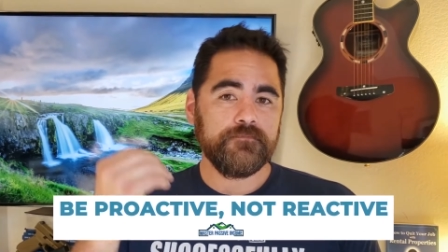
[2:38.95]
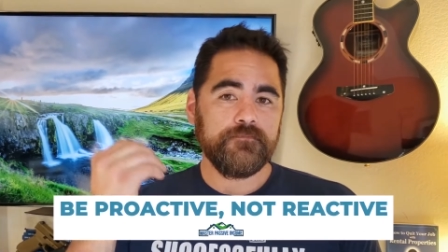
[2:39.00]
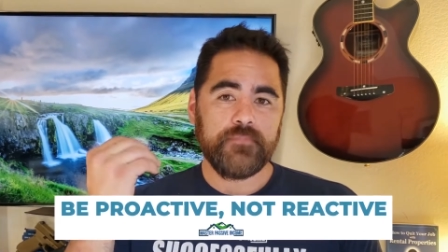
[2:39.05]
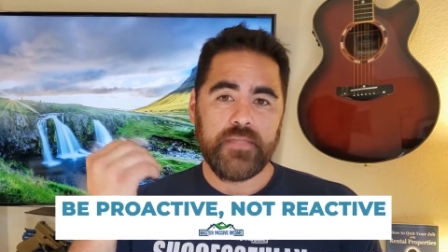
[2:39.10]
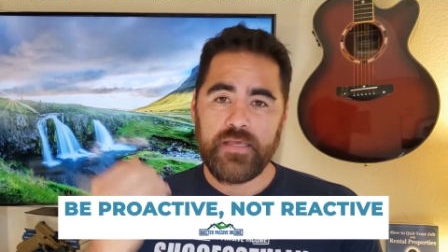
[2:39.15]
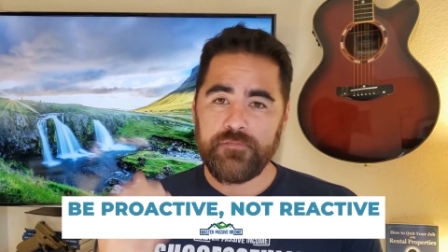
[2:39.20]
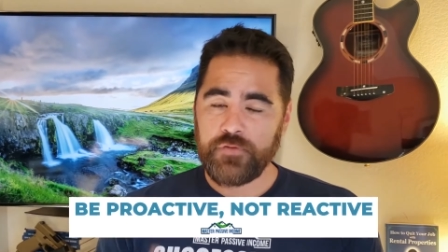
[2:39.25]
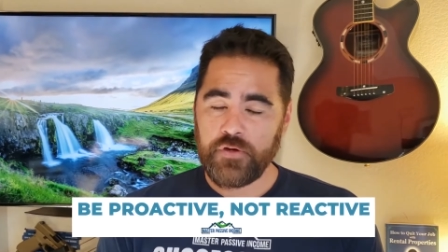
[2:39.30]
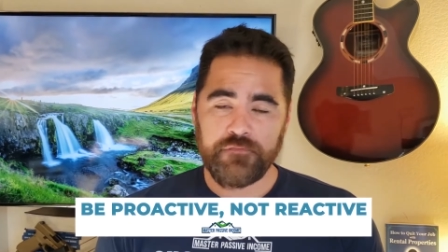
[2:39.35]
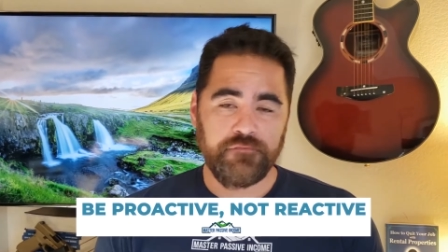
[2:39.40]

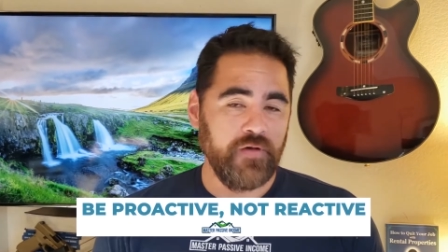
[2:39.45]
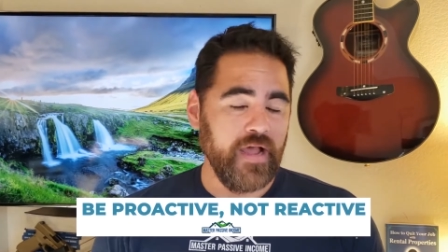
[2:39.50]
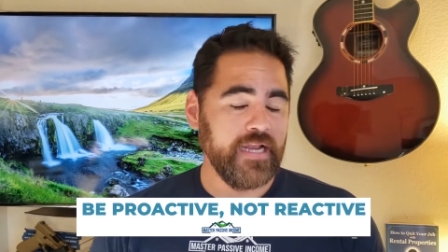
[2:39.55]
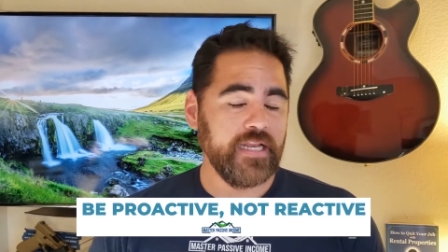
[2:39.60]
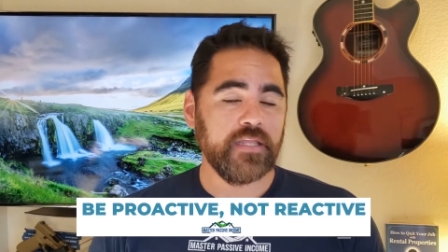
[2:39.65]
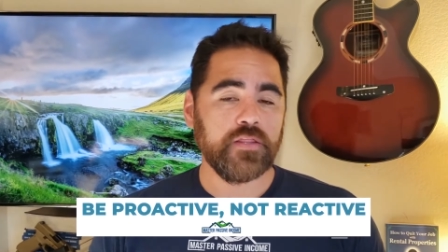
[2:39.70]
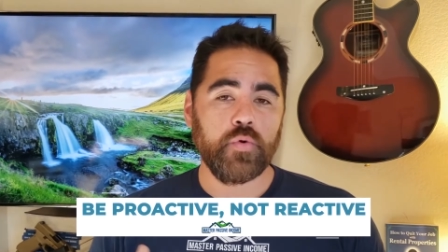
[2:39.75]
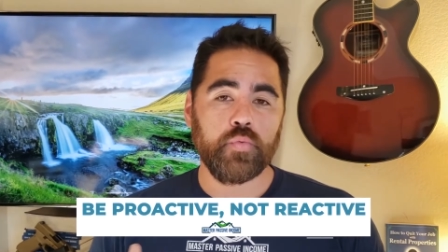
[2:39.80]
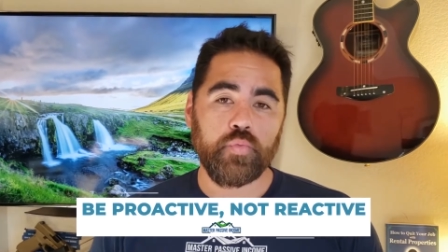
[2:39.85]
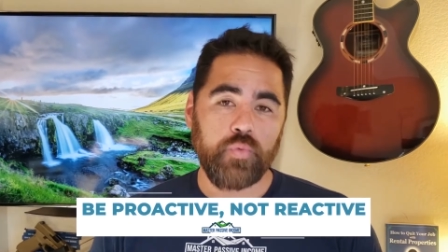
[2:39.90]
if you're
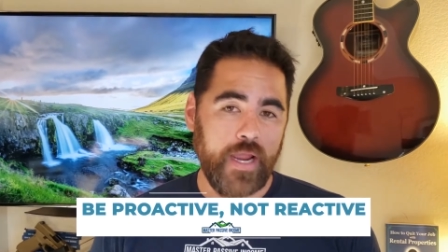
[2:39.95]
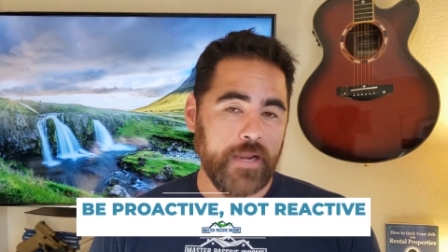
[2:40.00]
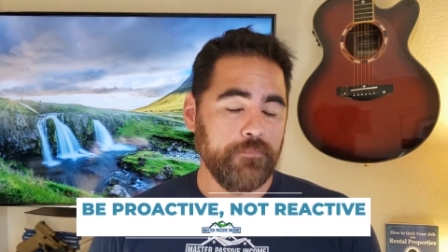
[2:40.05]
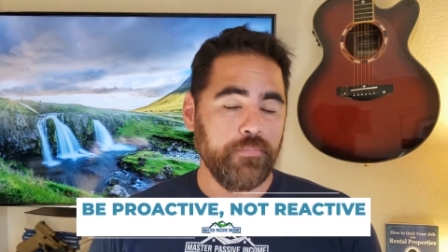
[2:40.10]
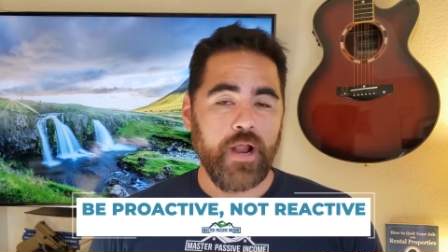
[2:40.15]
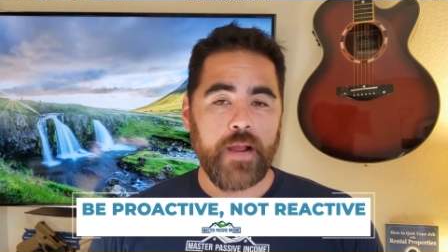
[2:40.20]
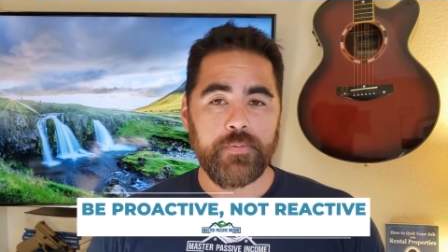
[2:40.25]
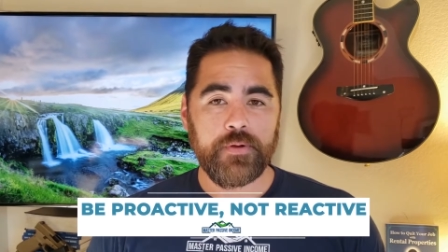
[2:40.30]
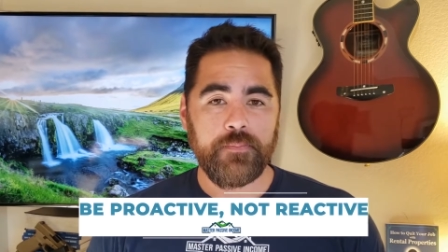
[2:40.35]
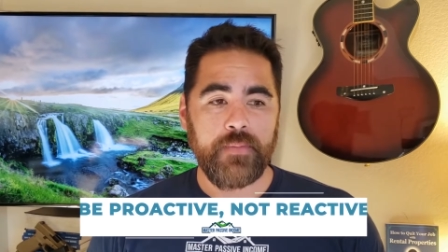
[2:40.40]
finding the right
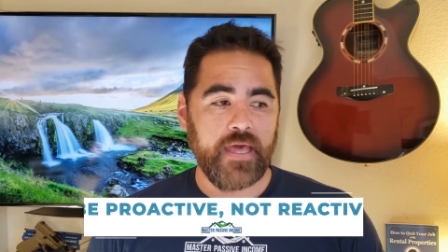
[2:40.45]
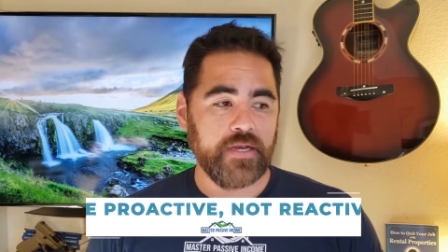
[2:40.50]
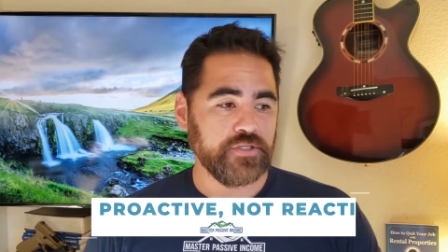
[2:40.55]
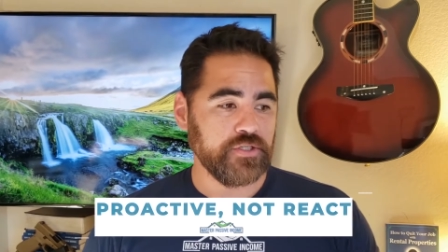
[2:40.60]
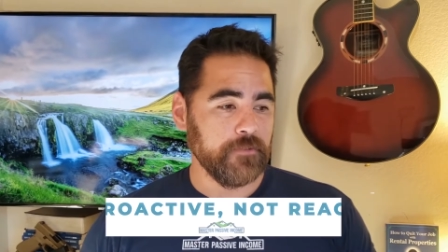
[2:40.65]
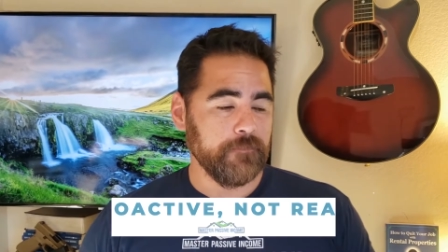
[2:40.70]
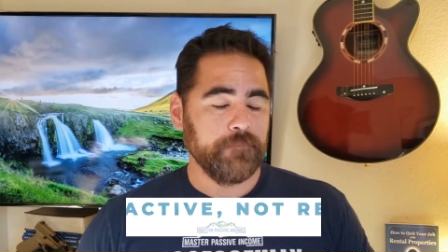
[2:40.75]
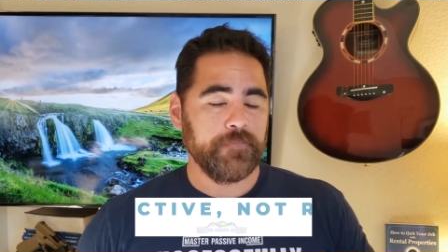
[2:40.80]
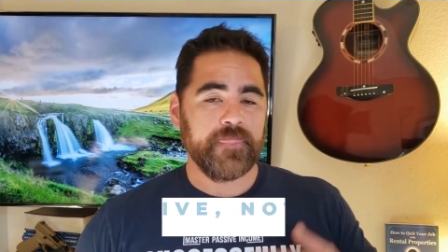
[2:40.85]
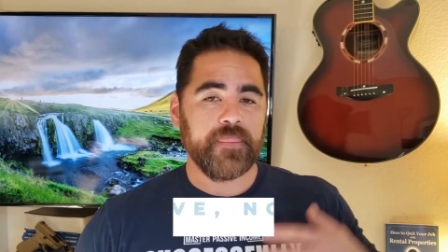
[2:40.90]
property
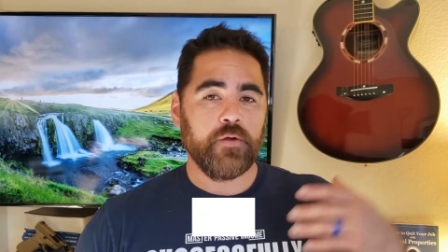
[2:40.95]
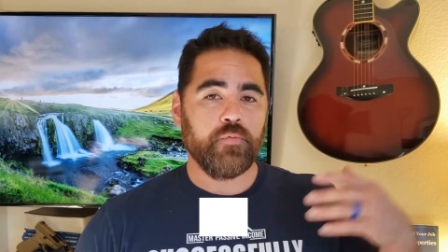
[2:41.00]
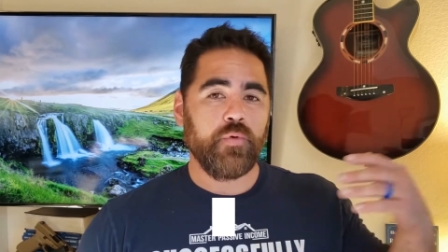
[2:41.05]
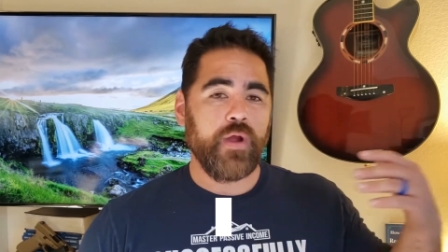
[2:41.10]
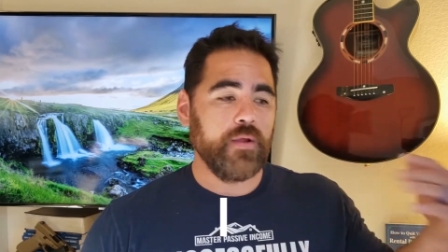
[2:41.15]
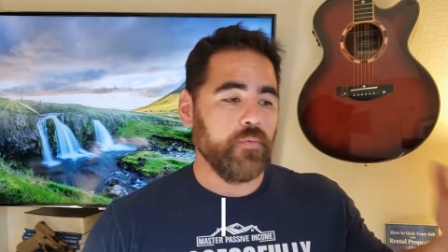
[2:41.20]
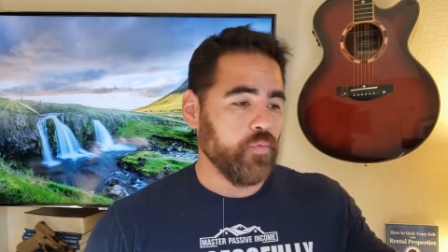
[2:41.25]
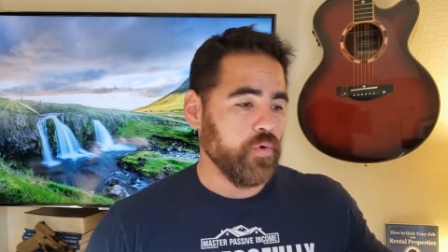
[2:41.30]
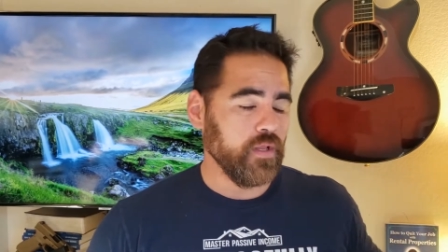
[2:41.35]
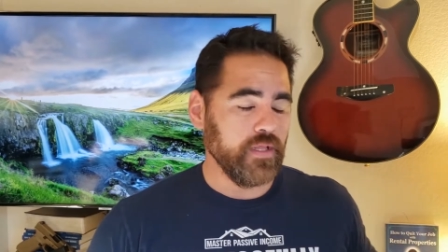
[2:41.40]
manager, the
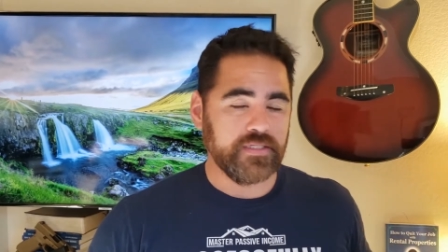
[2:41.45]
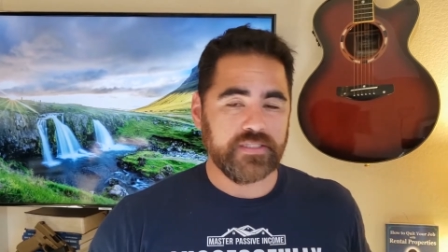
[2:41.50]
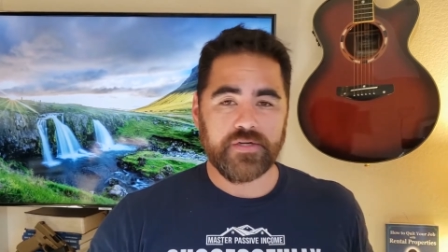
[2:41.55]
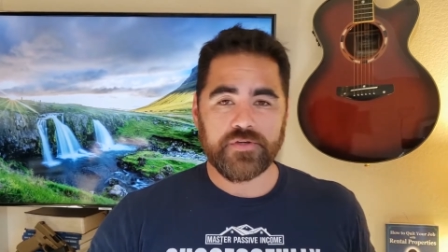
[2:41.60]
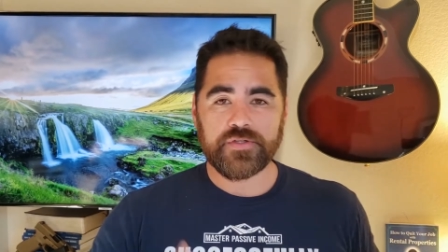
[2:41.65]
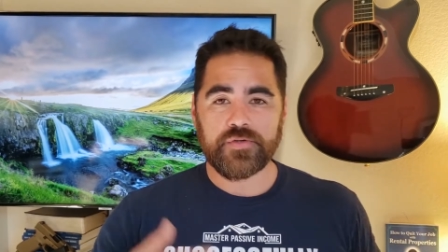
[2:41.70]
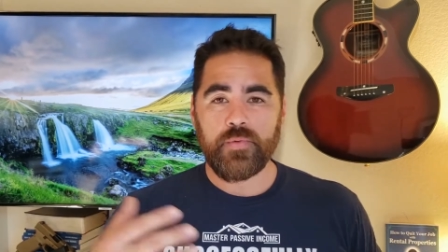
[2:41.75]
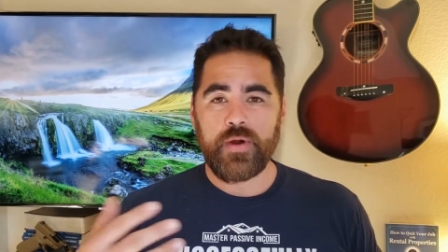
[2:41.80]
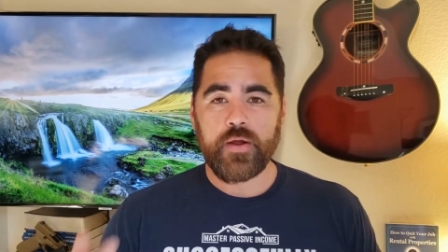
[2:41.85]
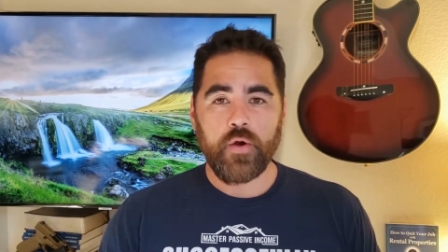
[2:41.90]
right
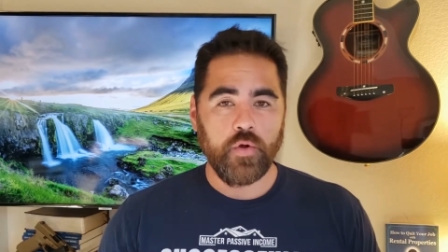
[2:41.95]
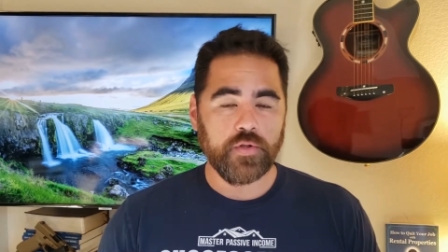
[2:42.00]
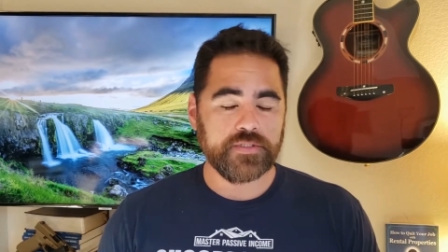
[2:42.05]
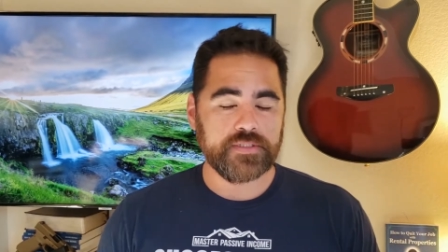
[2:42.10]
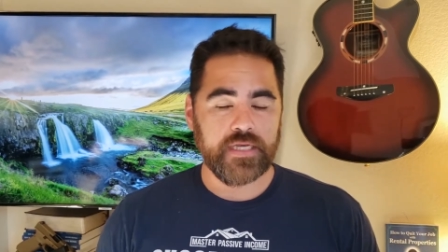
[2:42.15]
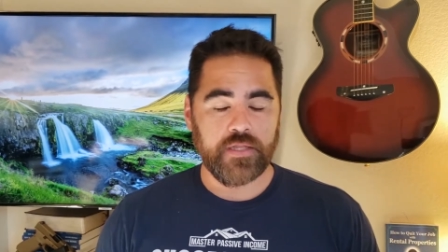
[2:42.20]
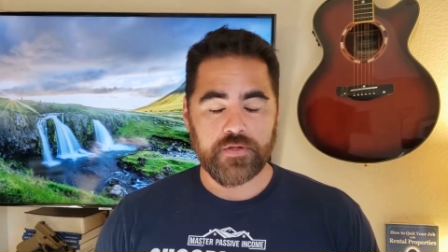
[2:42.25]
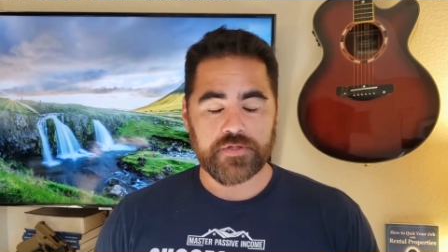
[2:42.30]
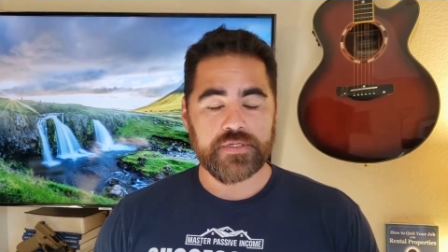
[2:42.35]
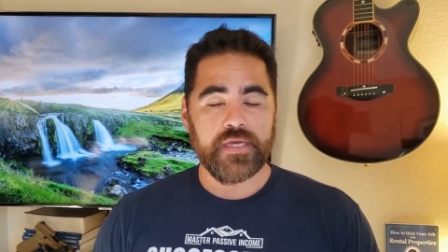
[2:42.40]
realtors, the right
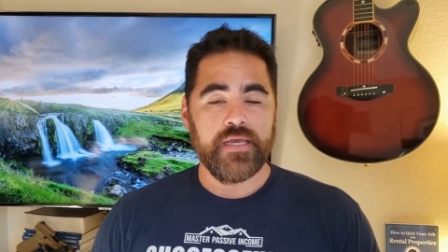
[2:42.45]
wholesalers,